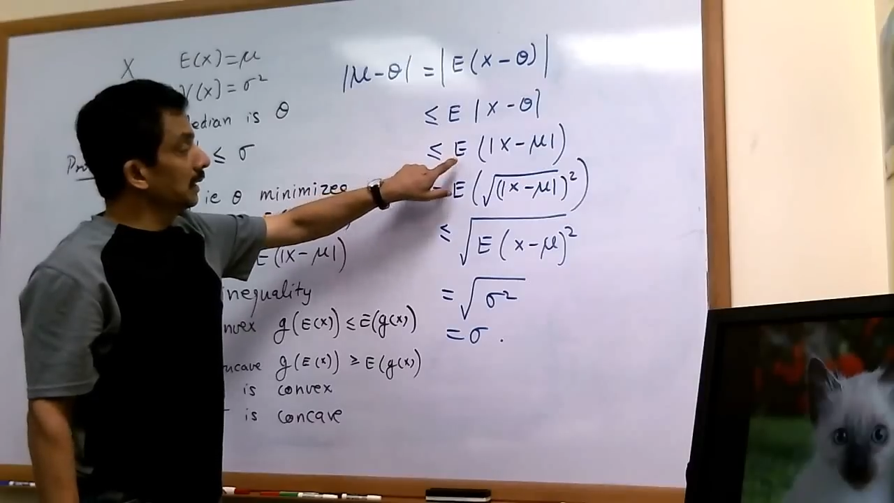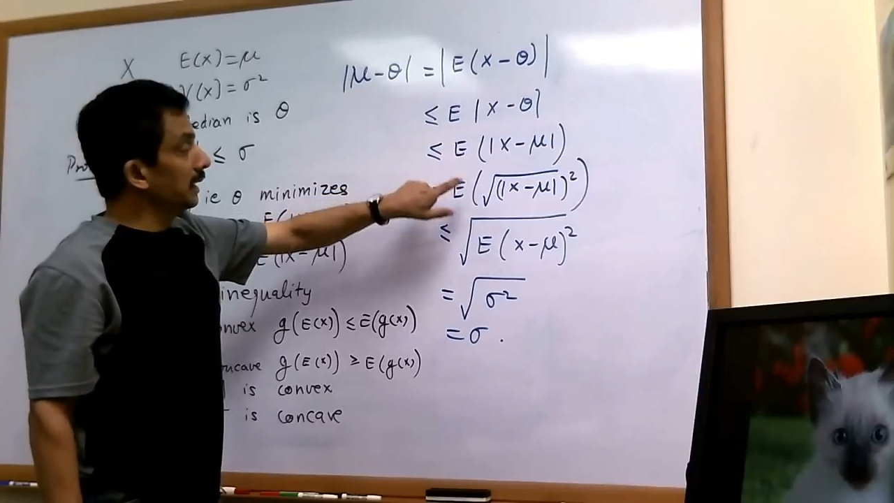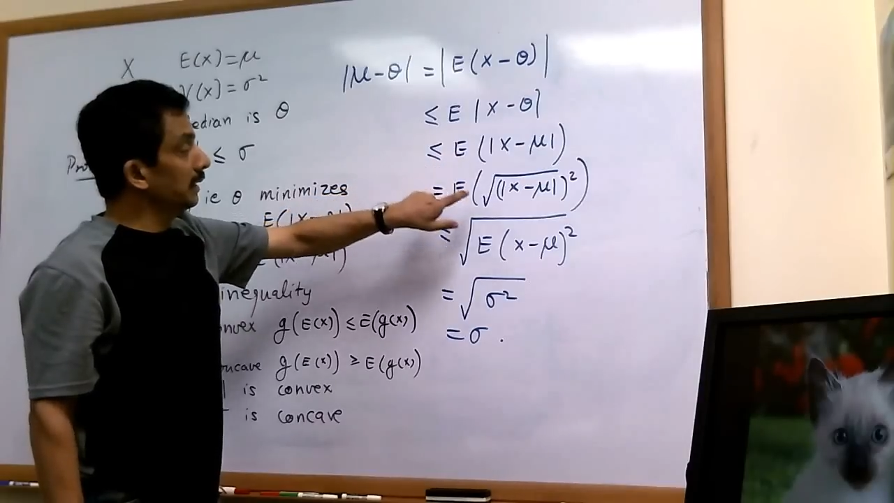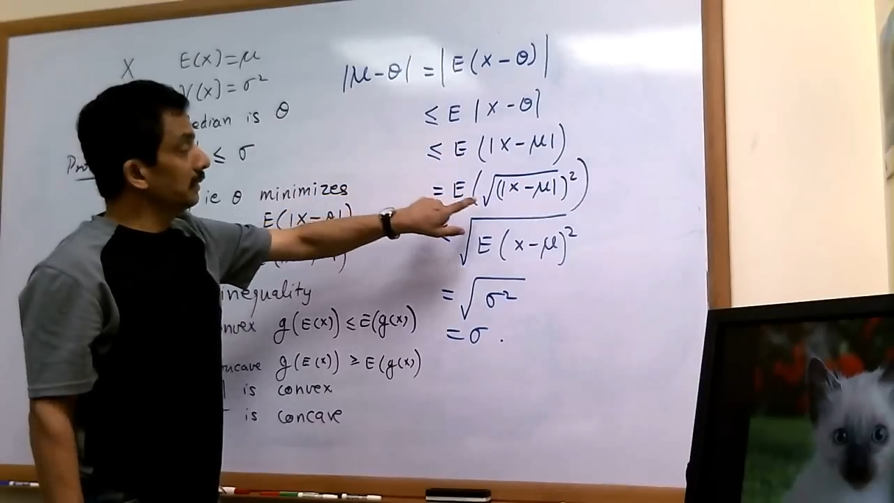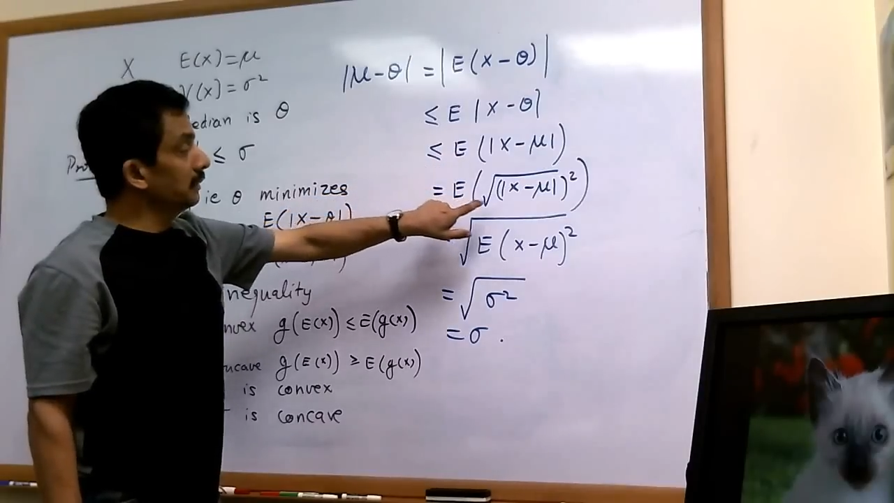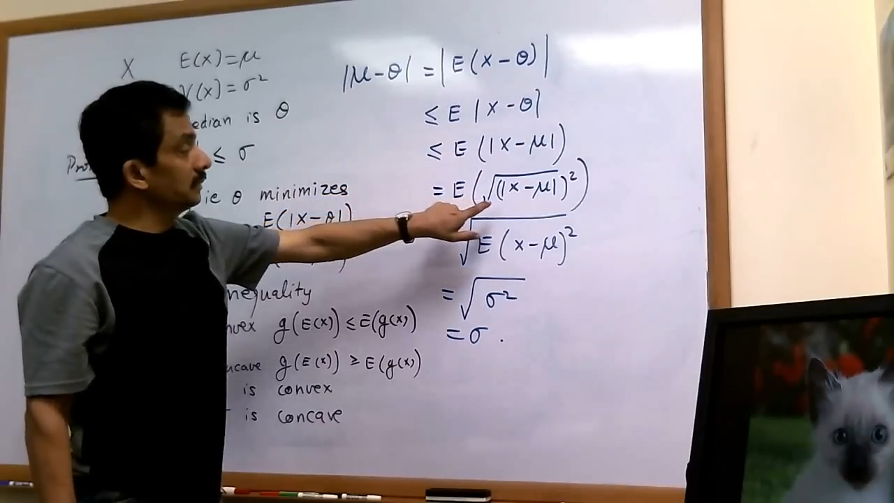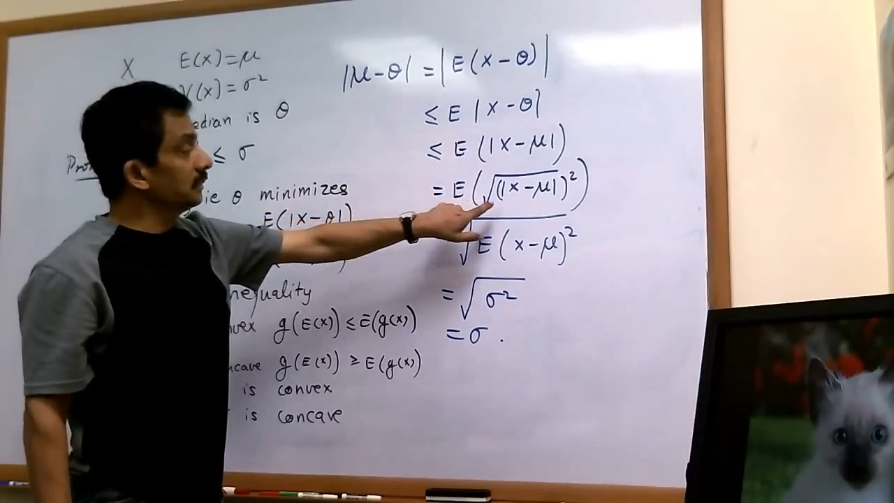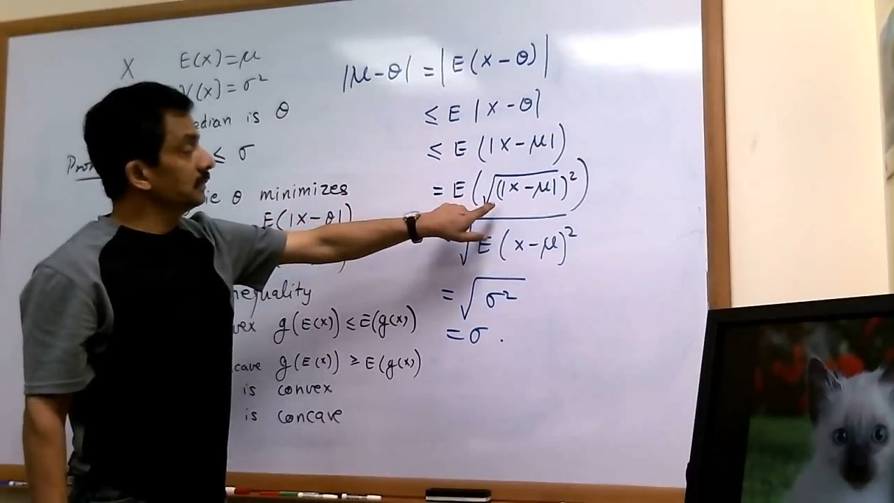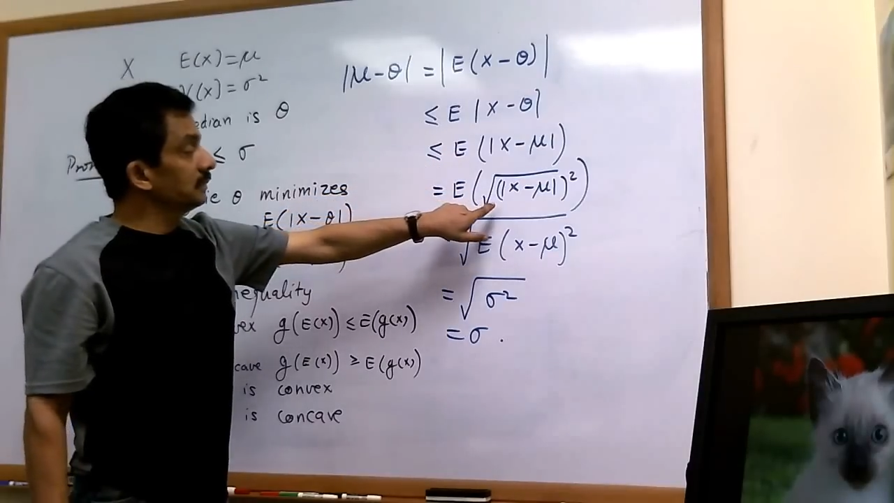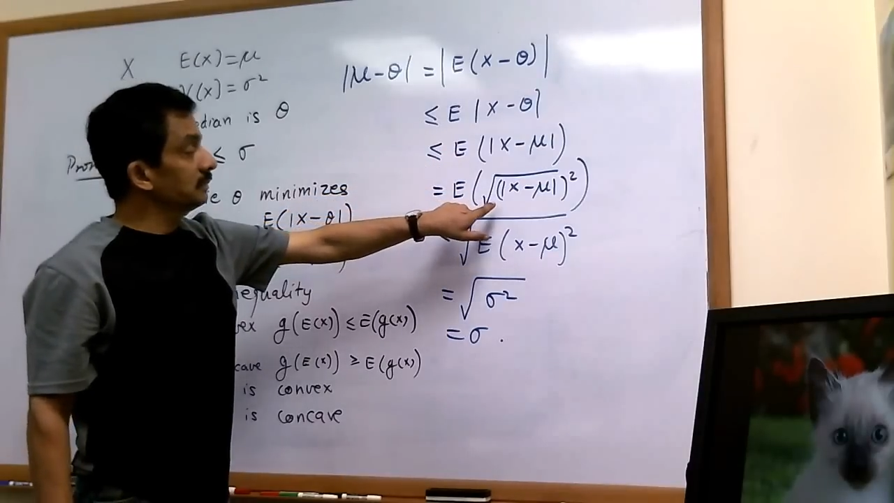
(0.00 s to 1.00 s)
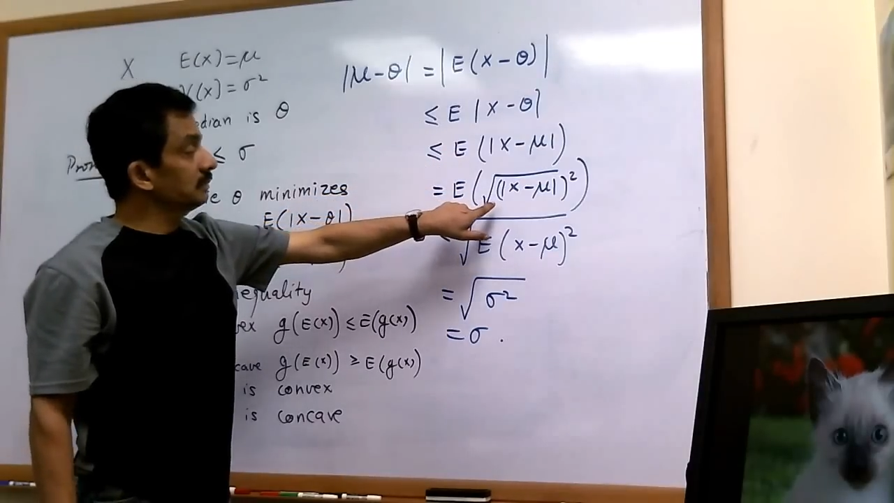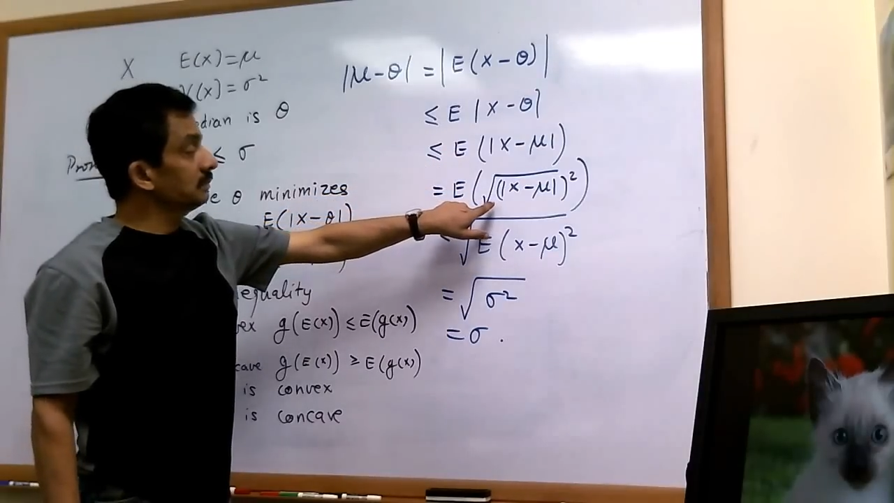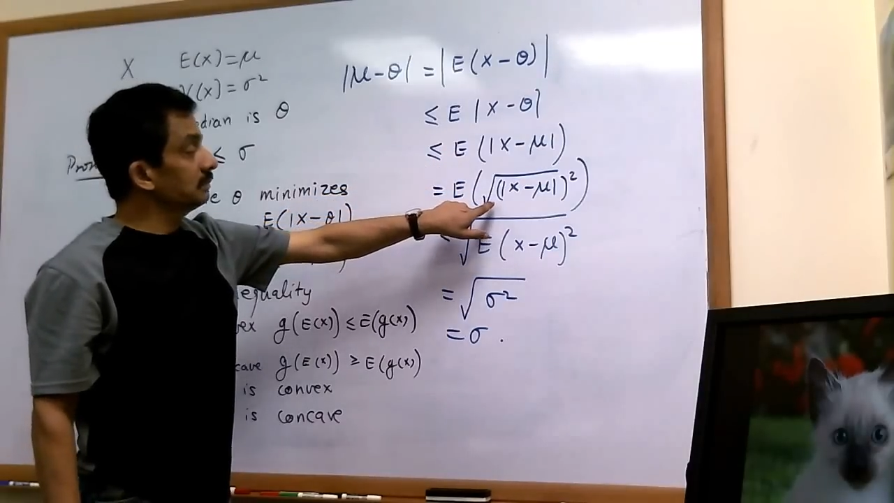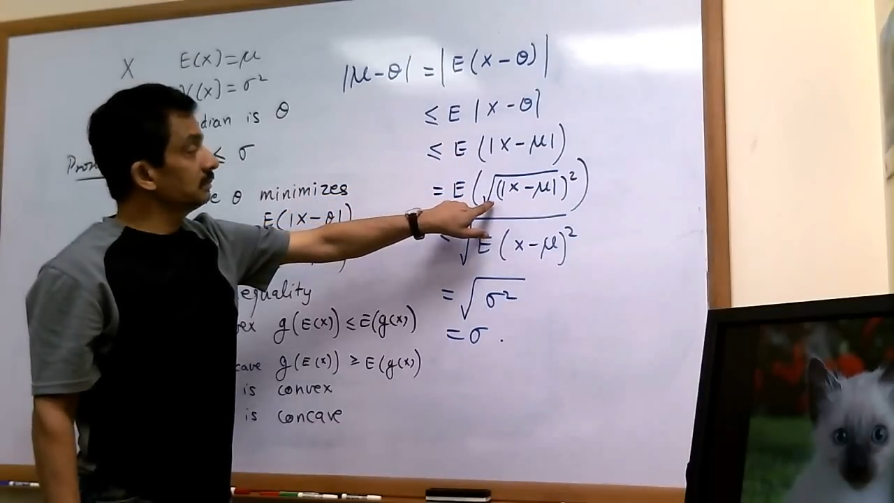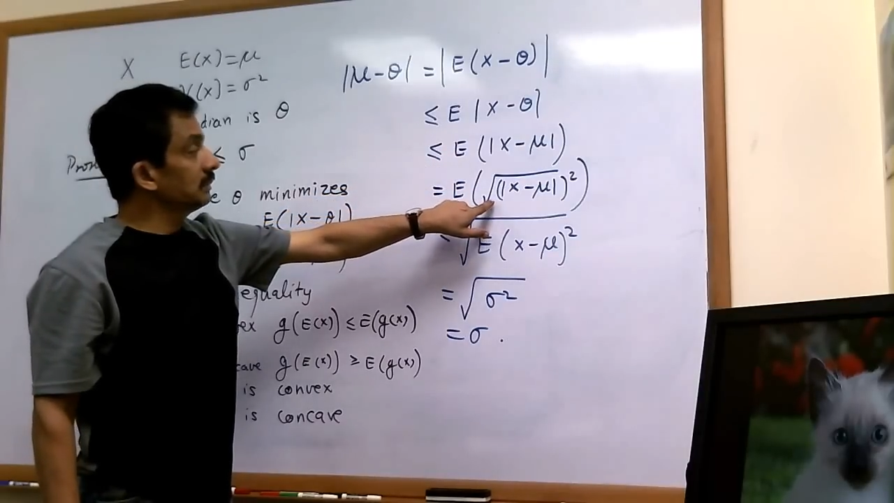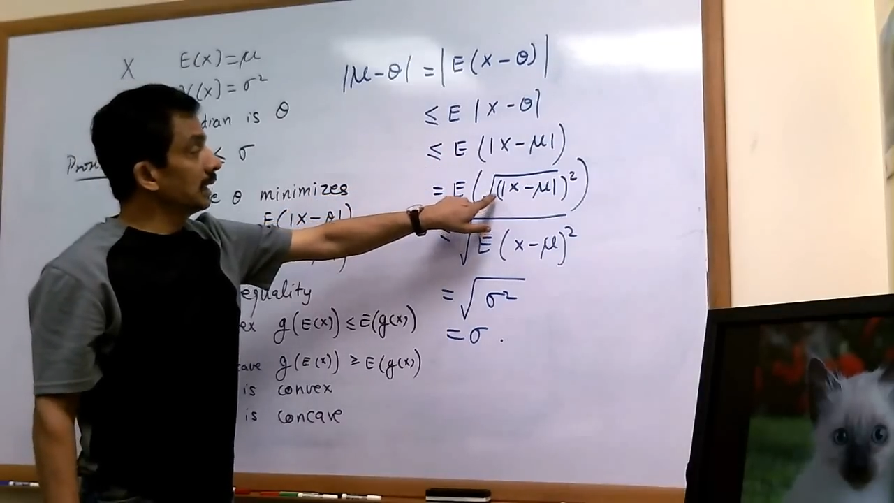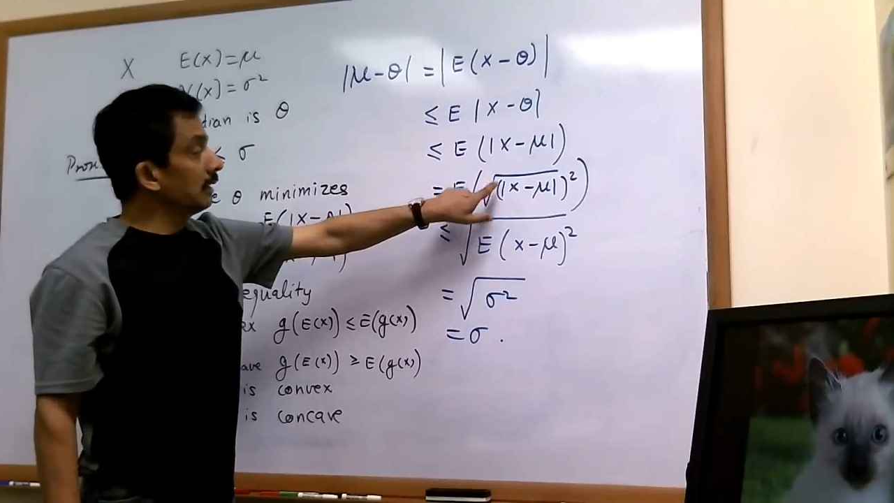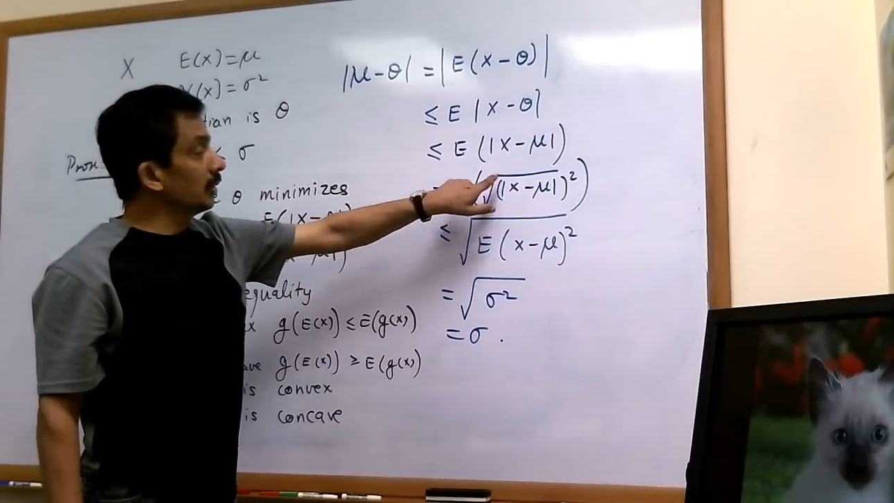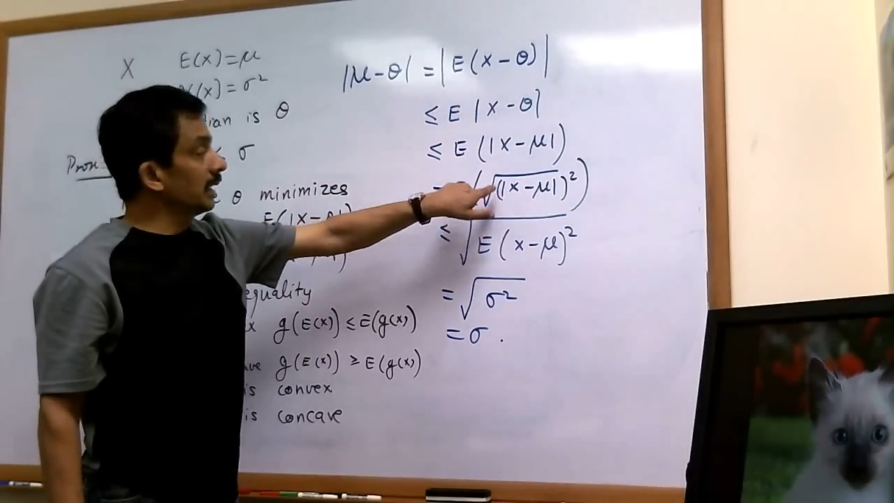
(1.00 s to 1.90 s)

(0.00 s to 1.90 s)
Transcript: Now, what